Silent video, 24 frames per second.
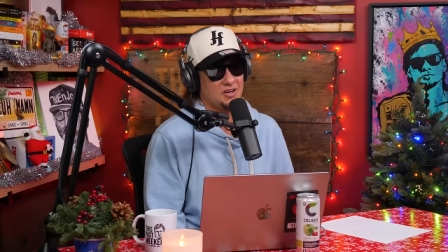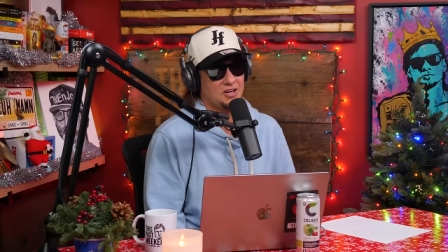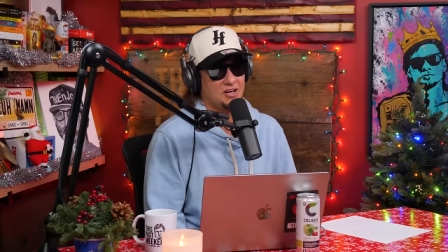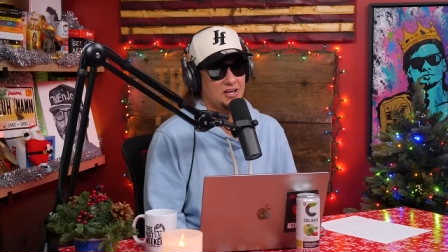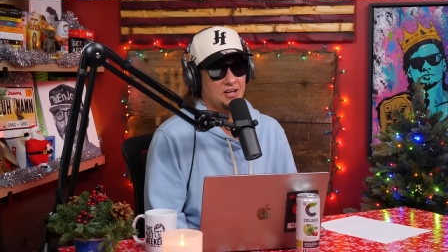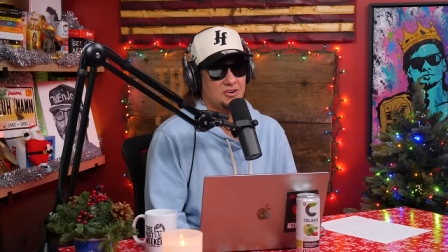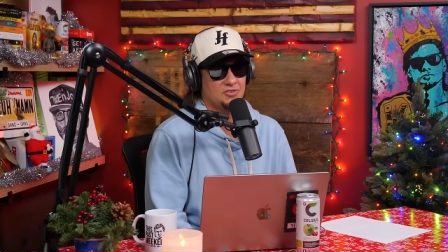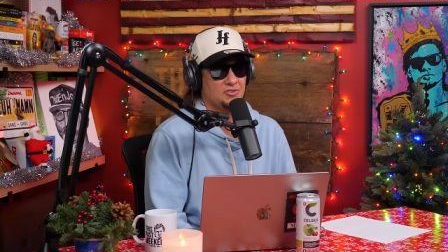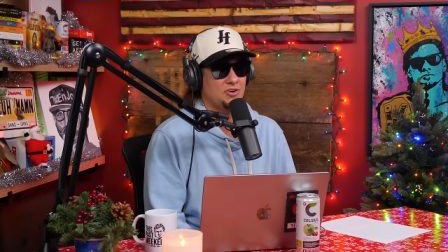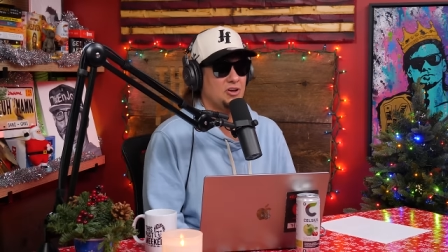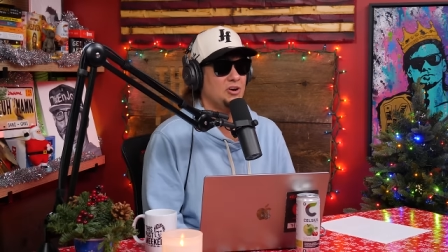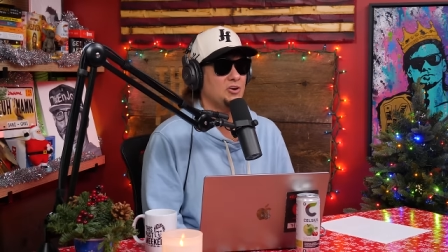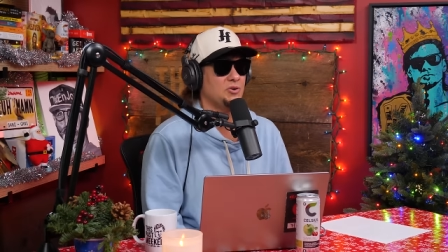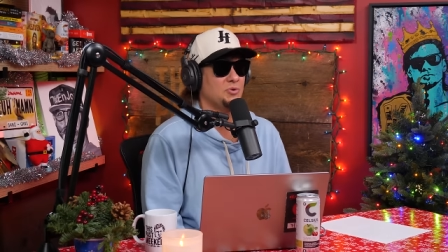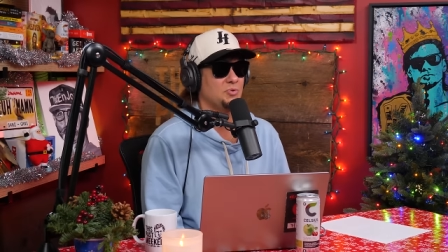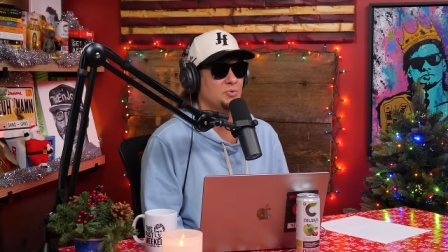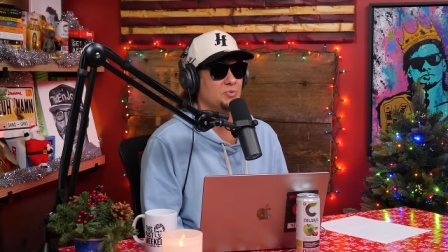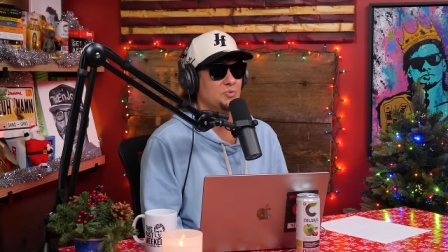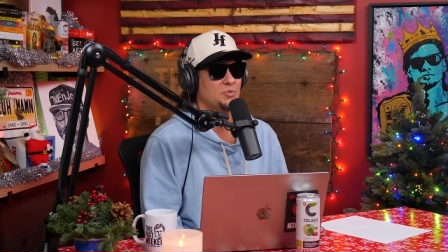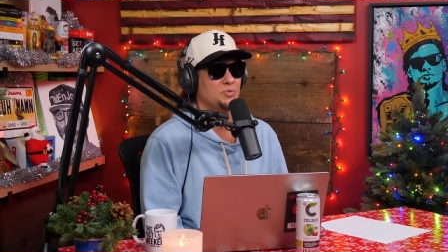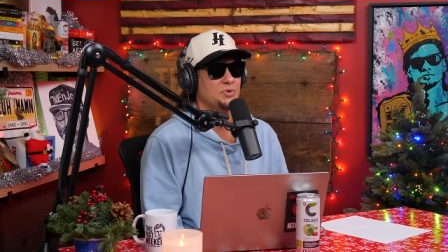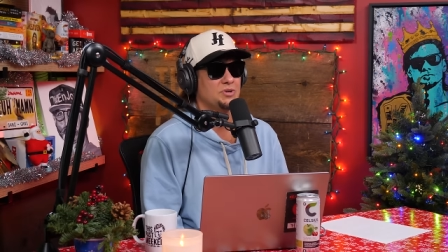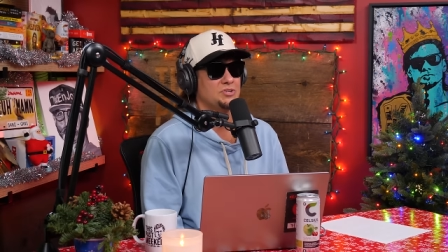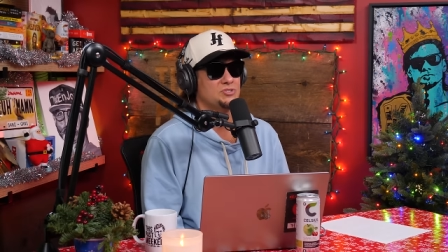I don't
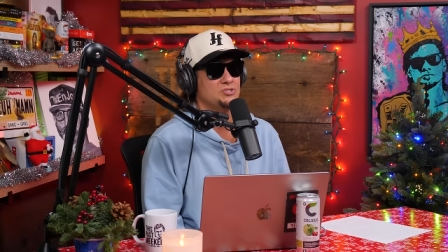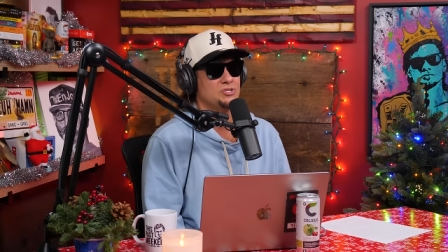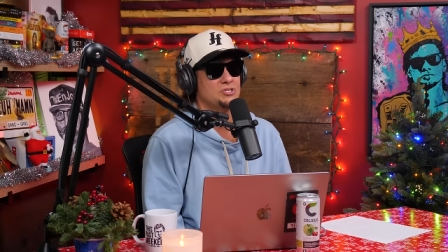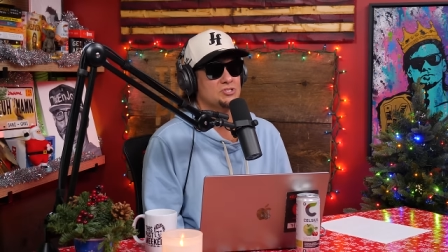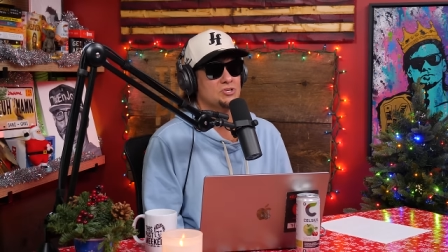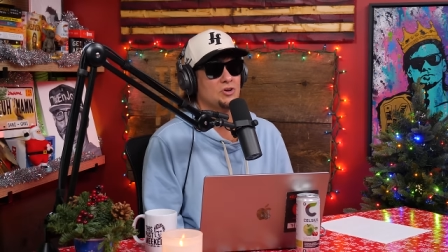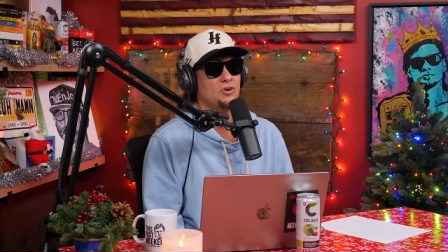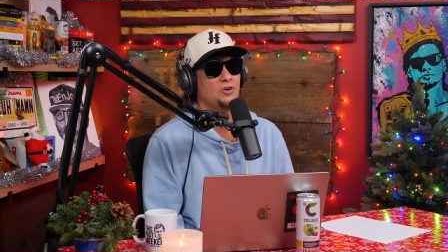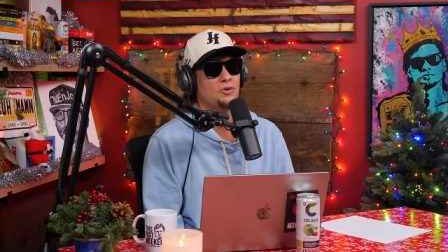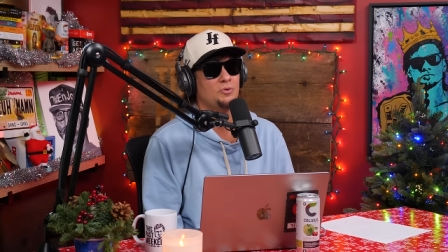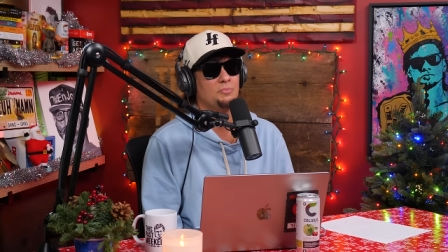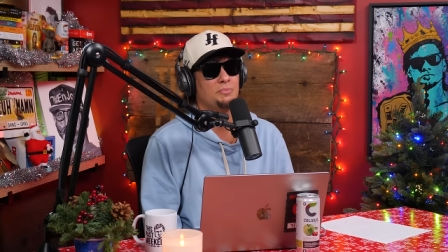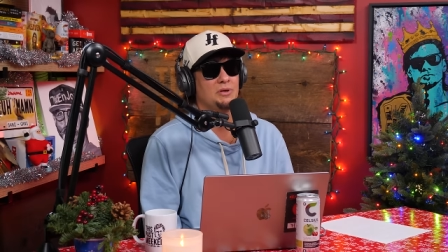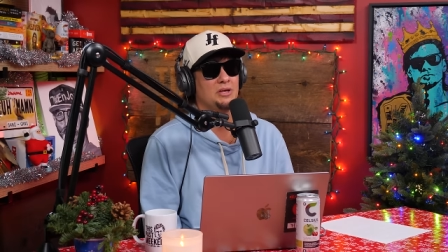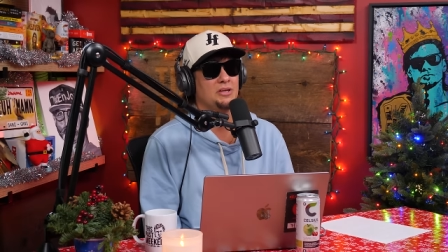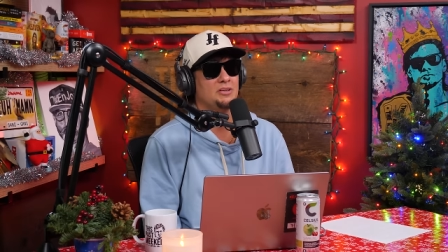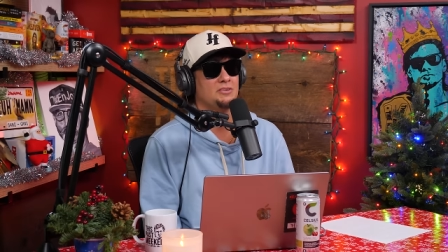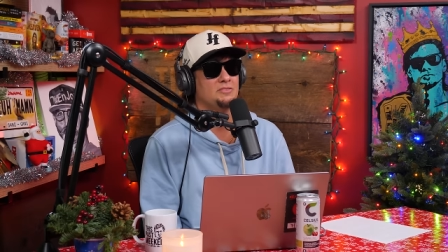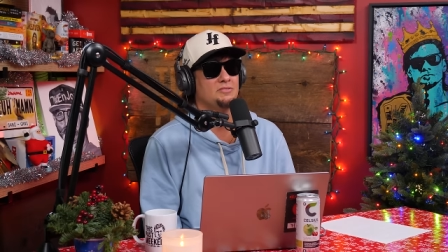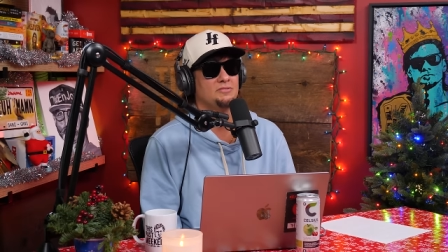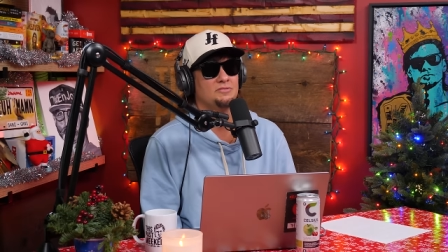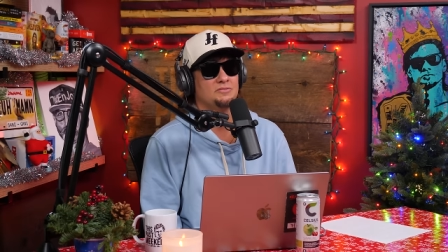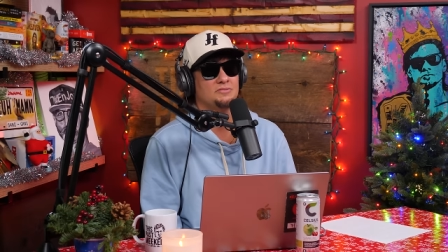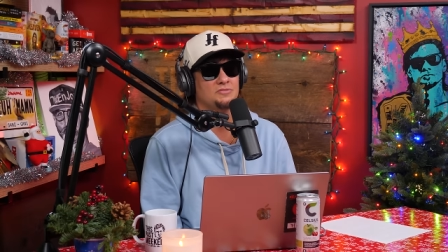know. It's just all
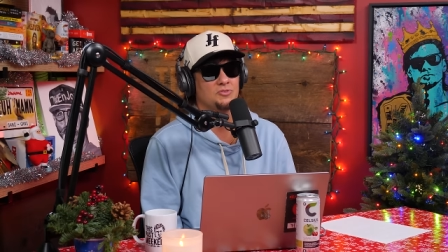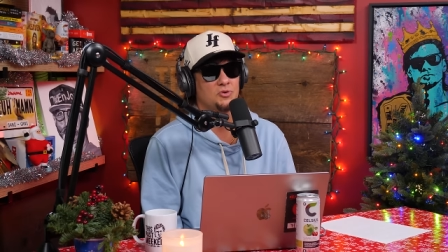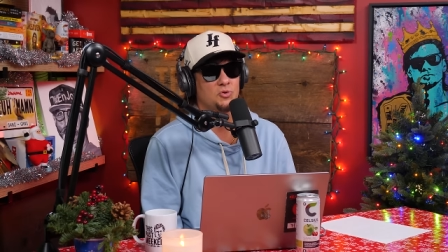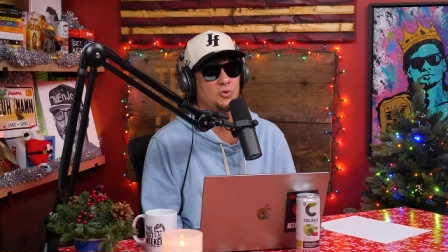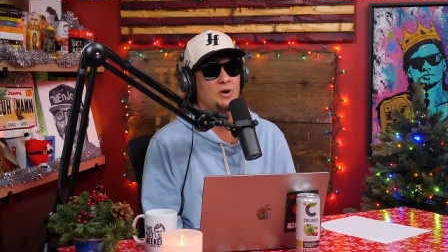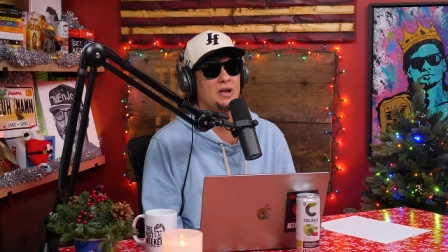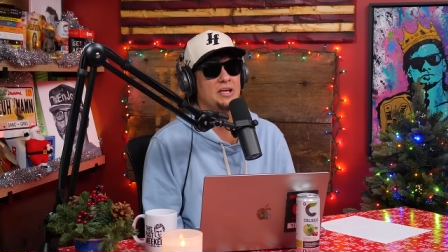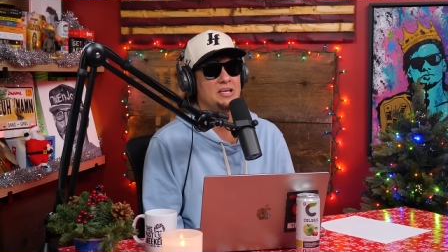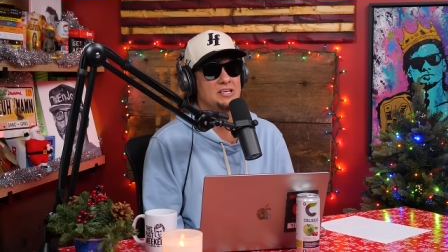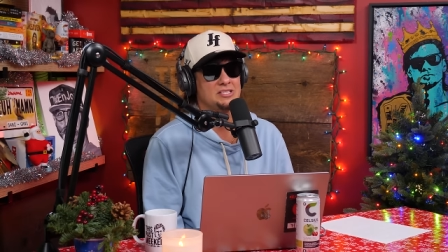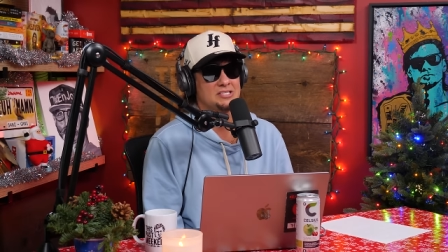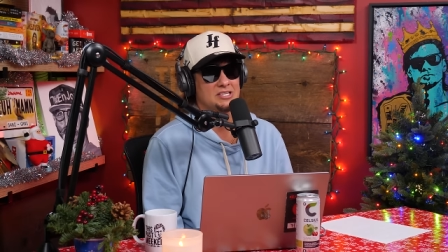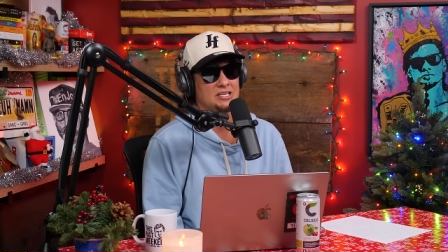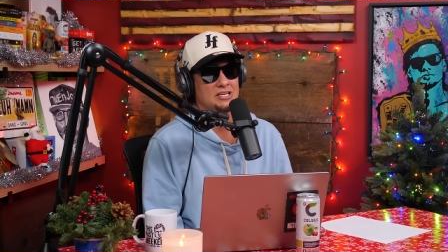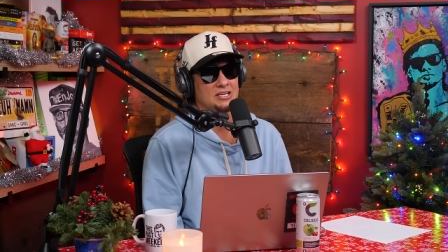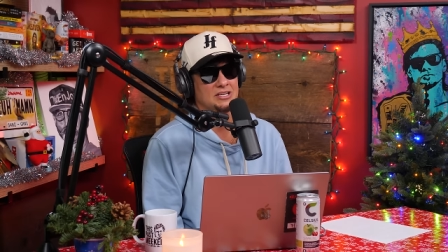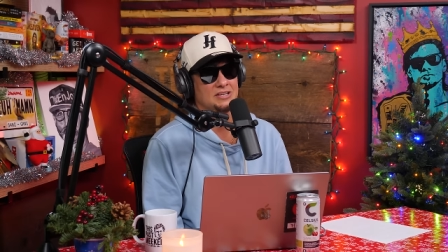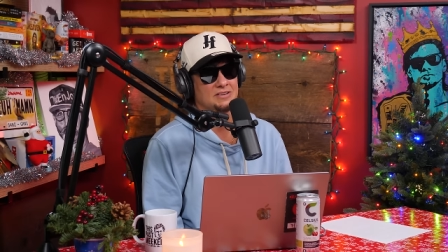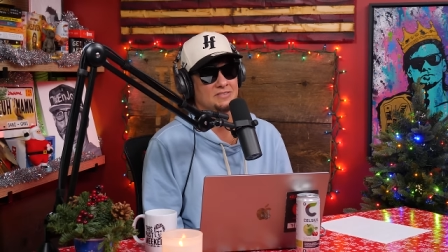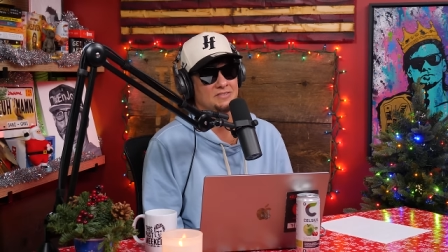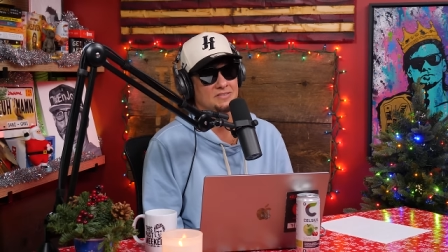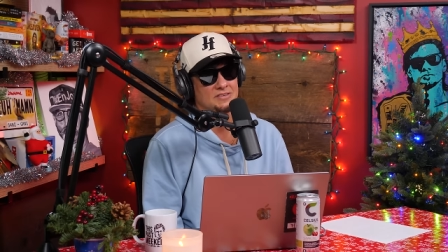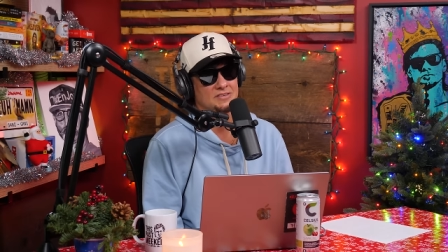been crazy